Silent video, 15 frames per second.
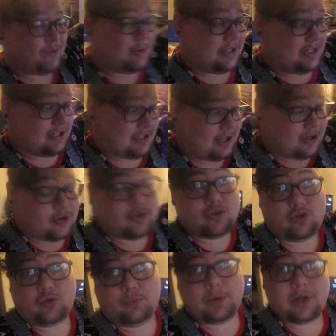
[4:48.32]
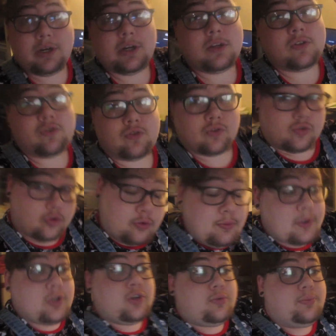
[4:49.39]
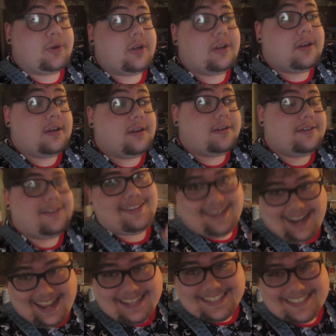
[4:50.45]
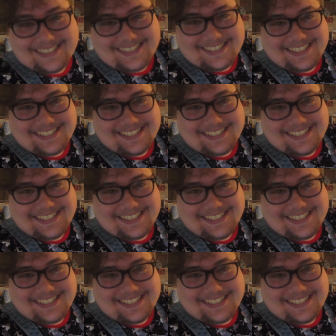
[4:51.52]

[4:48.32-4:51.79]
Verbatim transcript: which is super super duper nice.